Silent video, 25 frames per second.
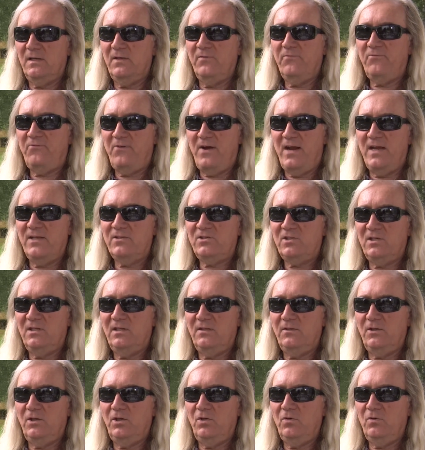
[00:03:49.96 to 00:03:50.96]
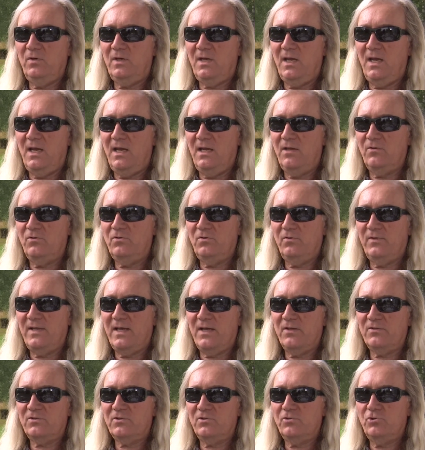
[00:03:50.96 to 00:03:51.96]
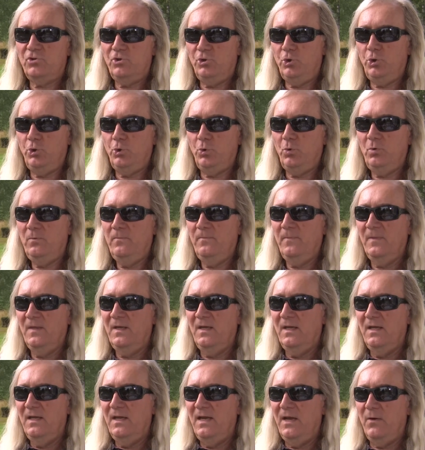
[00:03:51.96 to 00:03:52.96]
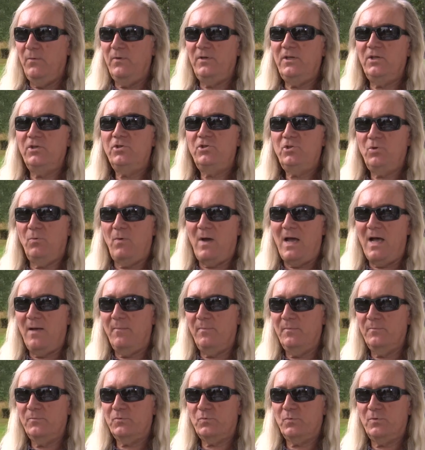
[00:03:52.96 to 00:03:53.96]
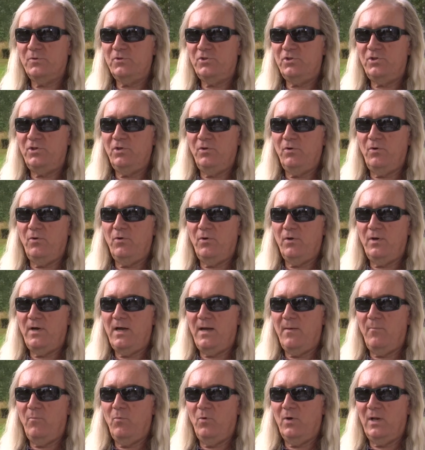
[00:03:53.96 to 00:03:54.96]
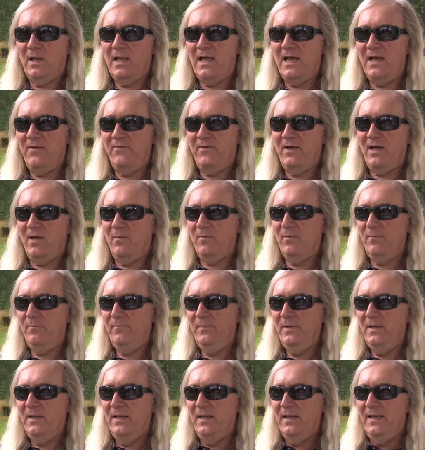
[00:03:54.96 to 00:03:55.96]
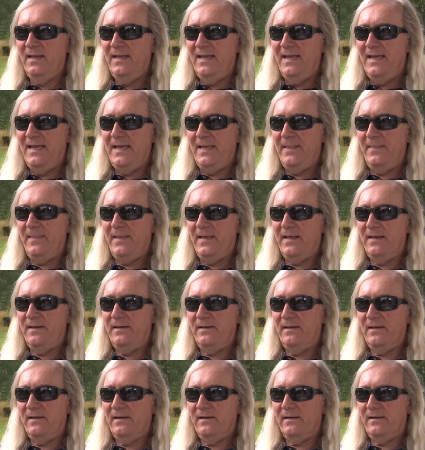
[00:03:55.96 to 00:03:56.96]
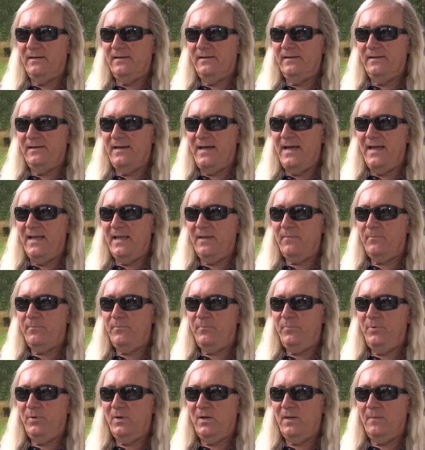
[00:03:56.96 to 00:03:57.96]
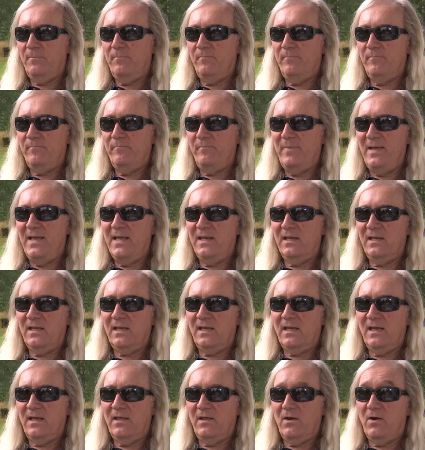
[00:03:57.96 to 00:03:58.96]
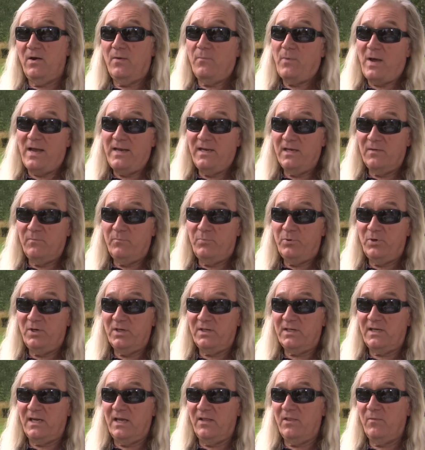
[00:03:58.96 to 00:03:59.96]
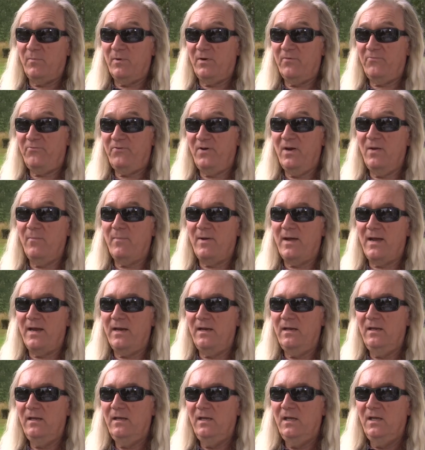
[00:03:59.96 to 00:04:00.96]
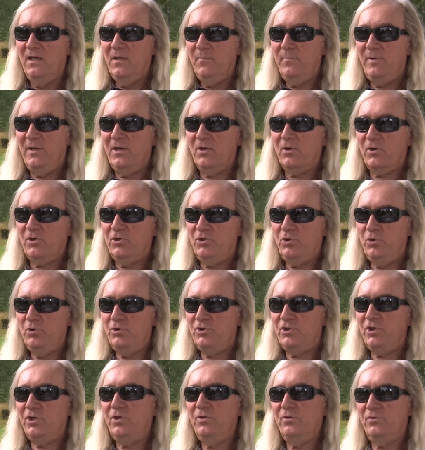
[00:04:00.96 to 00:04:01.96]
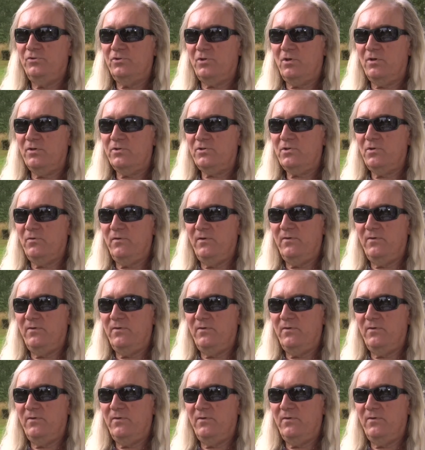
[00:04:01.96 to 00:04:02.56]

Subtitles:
France and in the UK in 2002. And we did two albums, one studio album, one live album. And then I put a band together. I didn't put it together, but a friend of mine, Peter Catucci, who's also